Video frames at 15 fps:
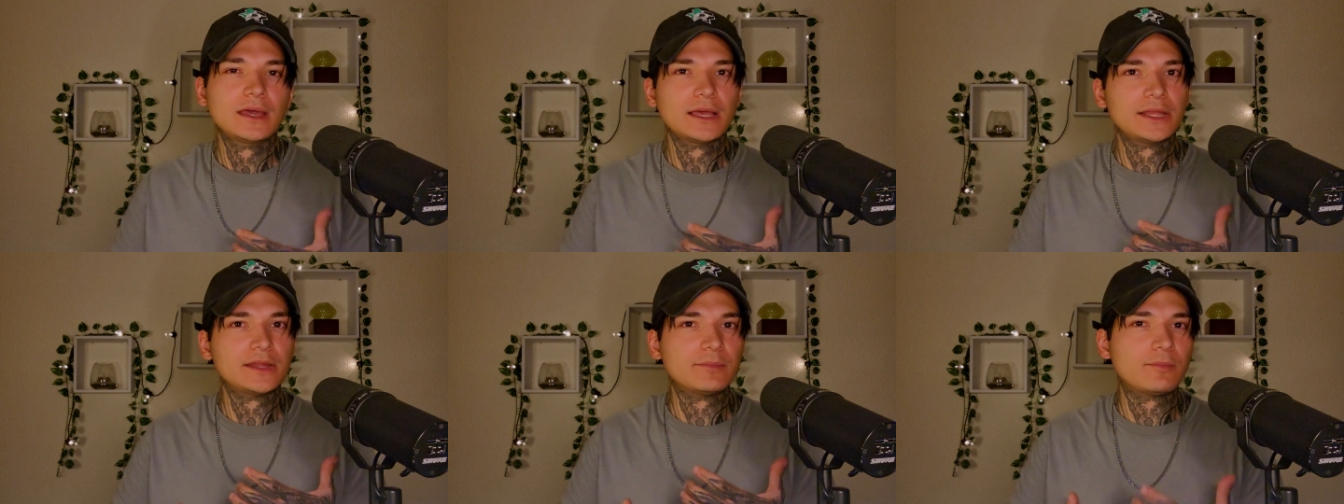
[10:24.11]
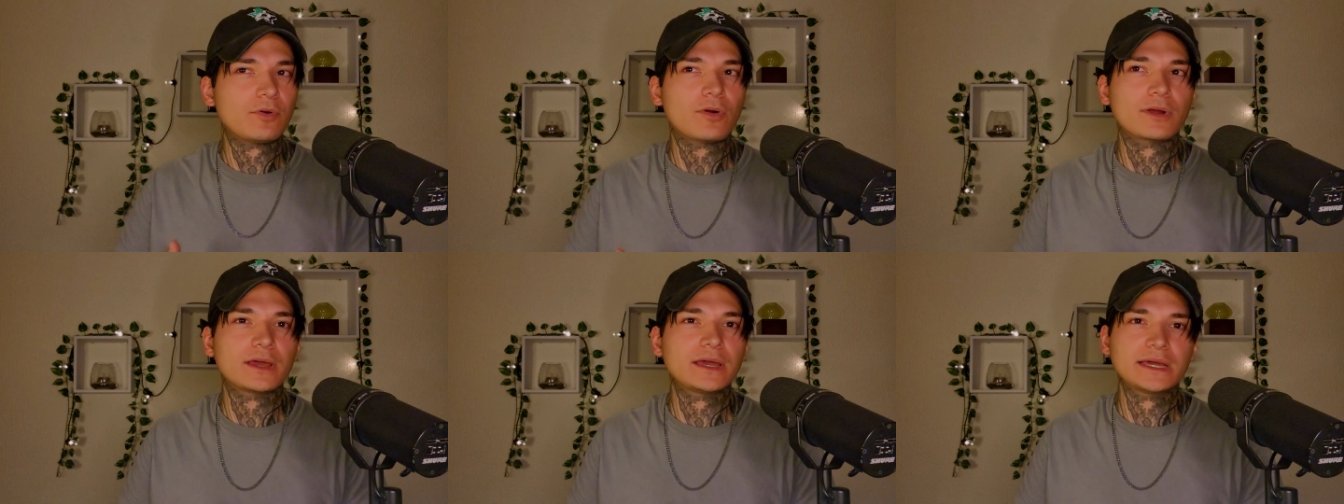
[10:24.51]
in the
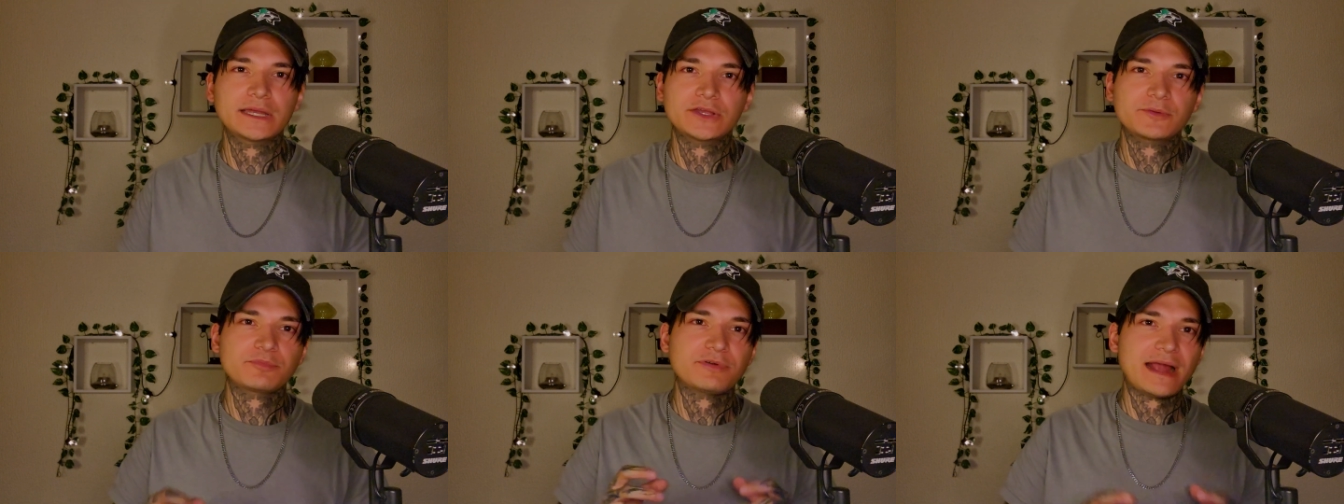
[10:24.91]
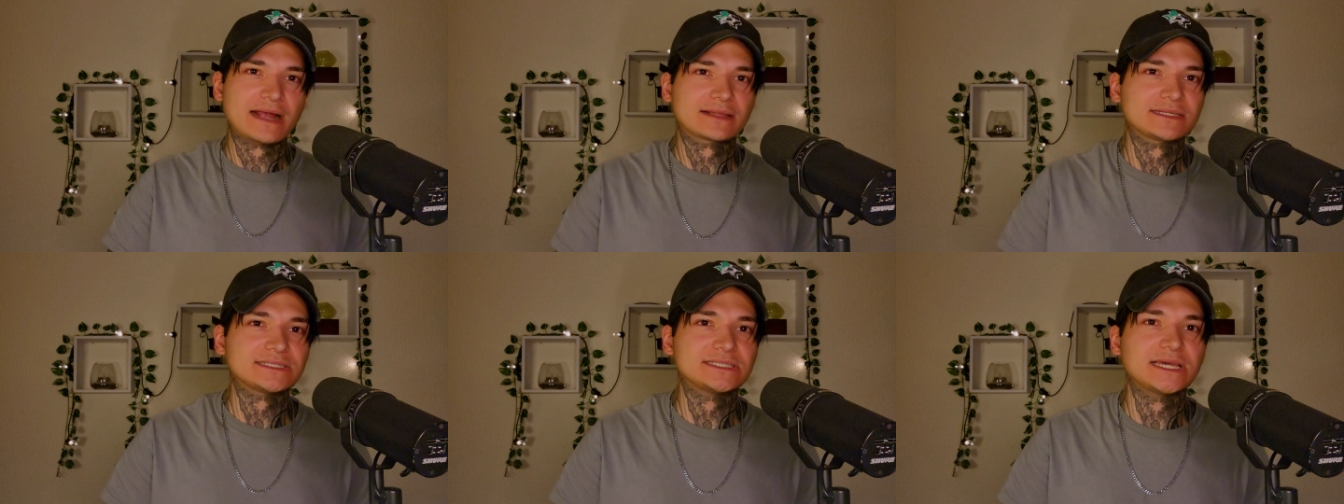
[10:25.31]
morning and you're
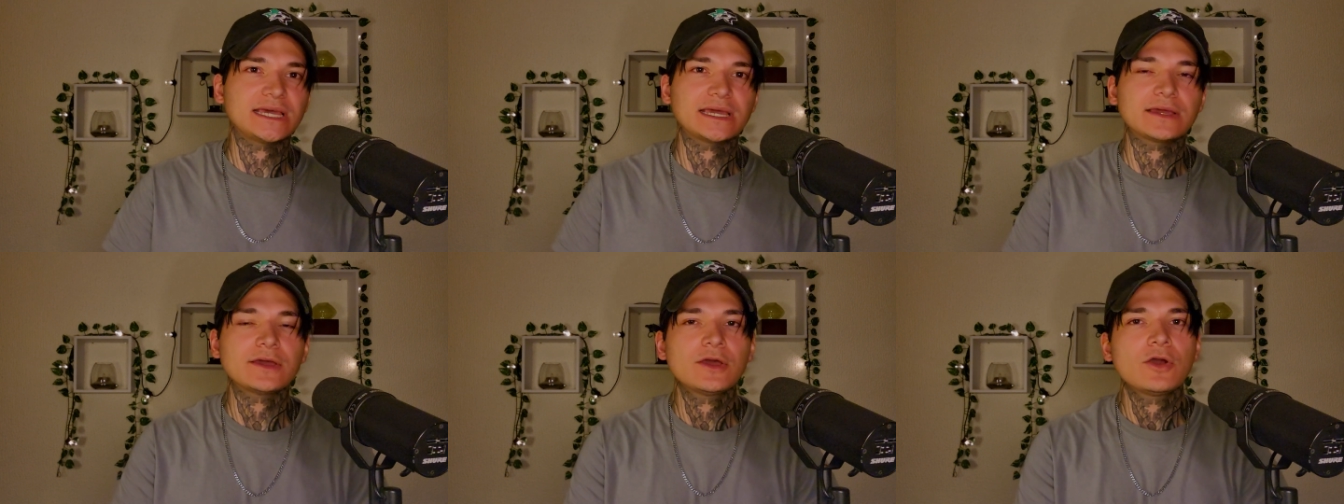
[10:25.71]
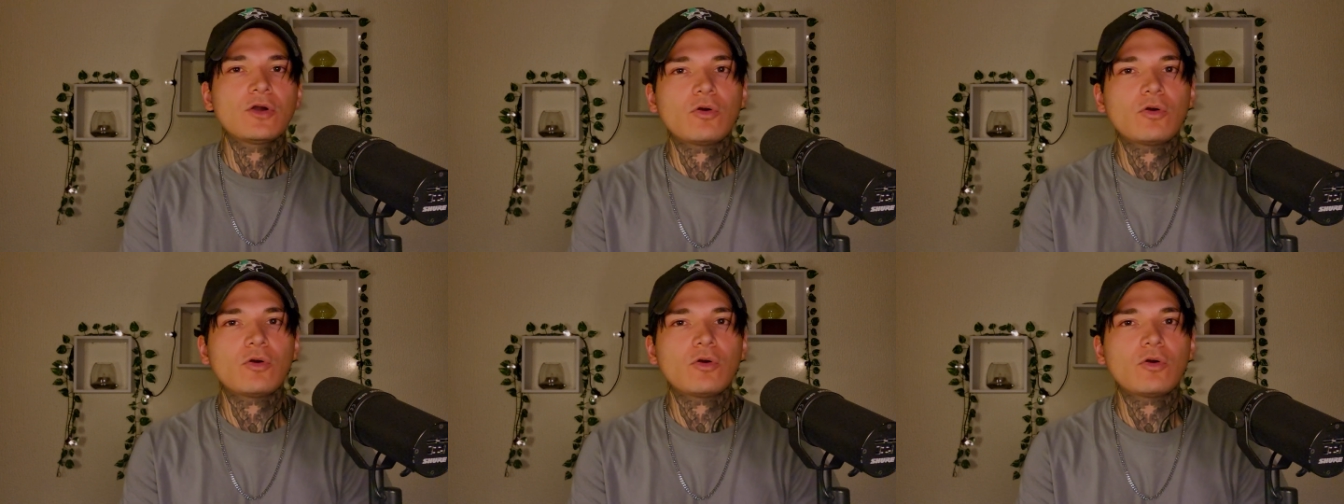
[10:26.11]
practicing,